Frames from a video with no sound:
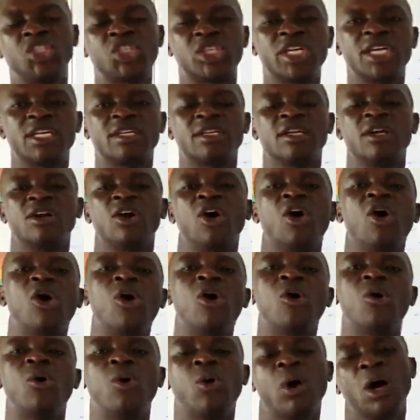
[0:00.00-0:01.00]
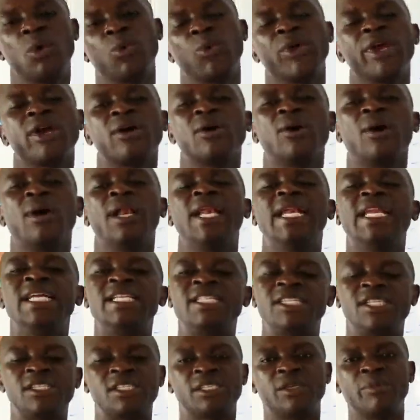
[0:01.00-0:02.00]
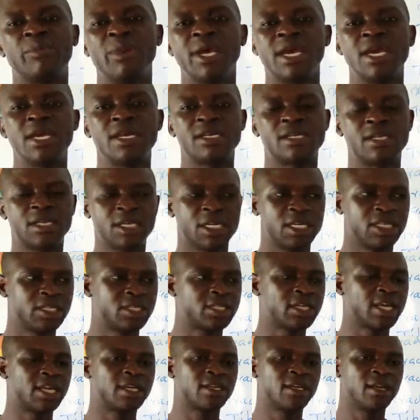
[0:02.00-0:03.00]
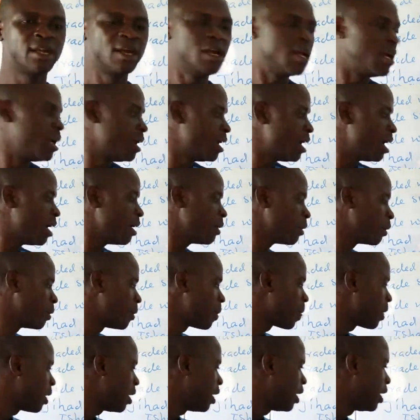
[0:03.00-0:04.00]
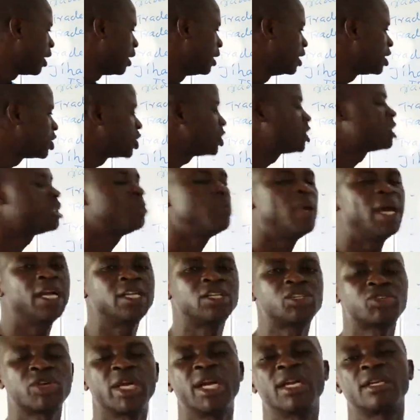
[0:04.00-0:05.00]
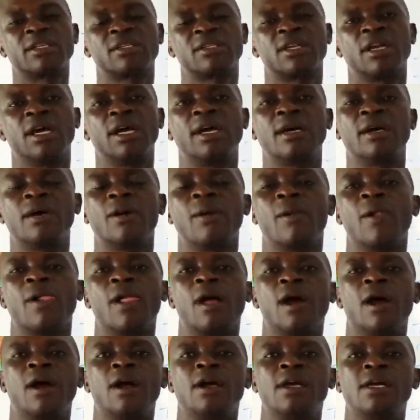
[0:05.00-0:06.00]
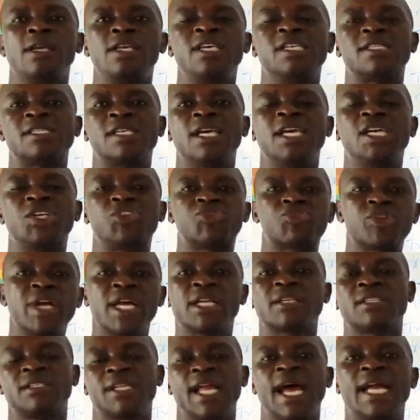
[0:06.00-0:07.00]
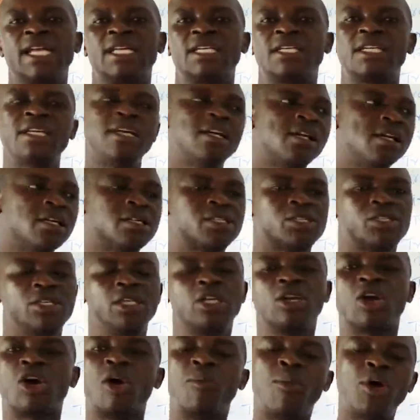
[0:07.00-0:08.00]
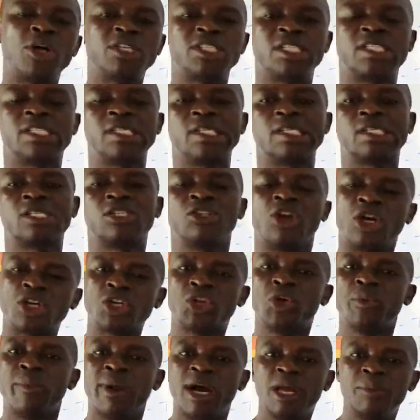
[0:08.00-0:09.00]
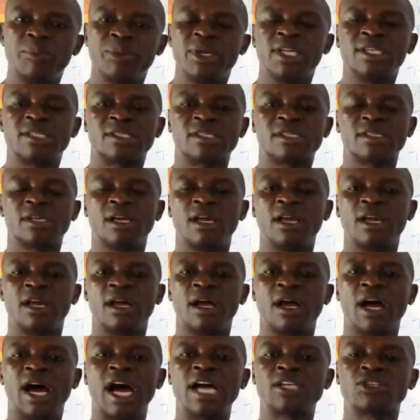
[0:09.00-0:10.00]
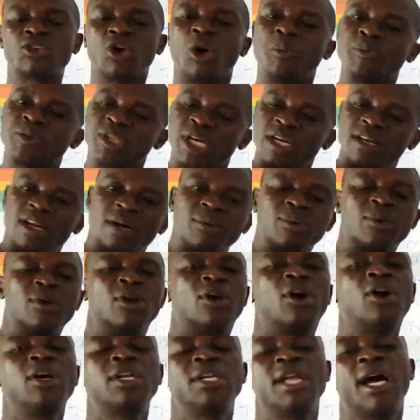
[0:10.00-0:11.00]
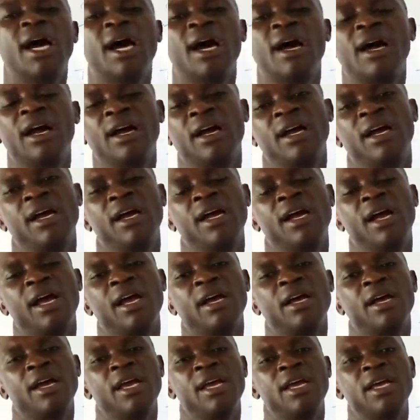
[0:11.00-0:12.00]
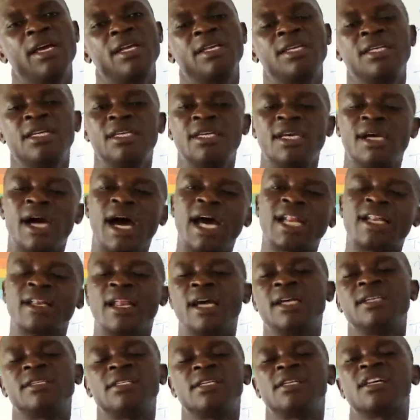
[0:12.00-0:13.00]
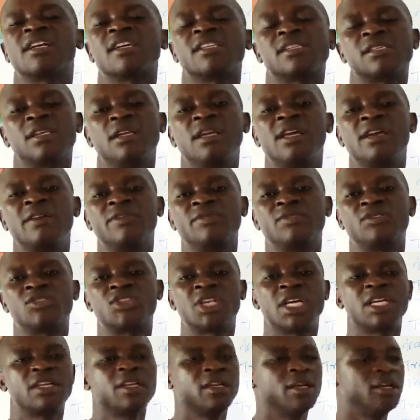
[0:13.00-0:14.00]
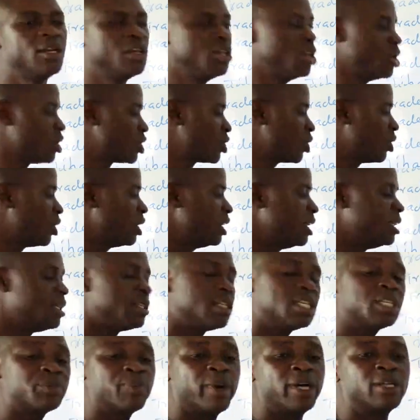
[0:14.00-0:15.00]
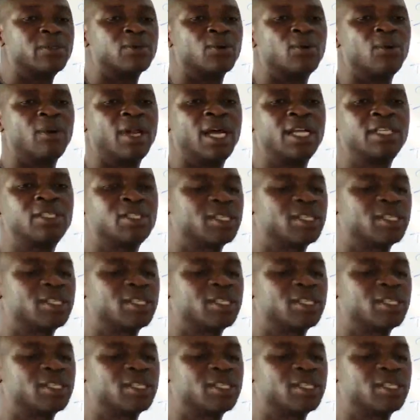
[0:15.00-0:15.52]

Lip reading: trade, or what we call legitimate trade. Now, legitimate trade is a trade that deals in commodities, not human beings, as obtainable under the Atlantic slave trade. So in this particular